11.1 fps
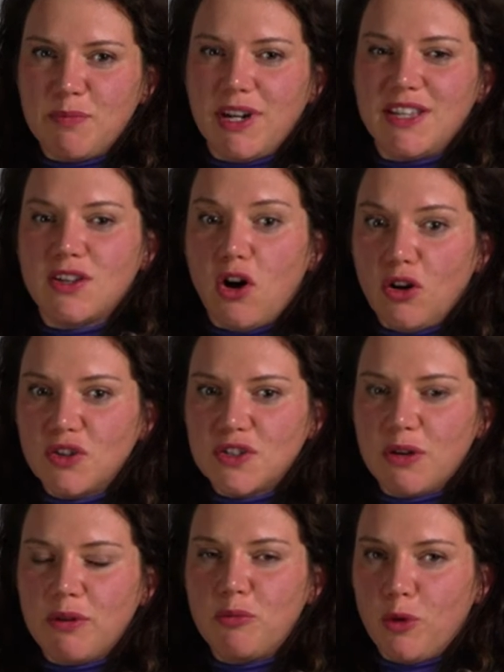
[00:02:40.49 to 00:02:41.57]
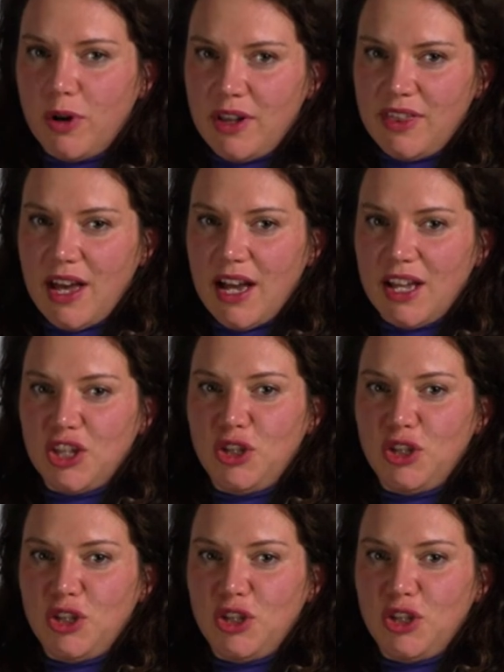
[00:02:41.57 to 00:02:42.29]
but it's also important that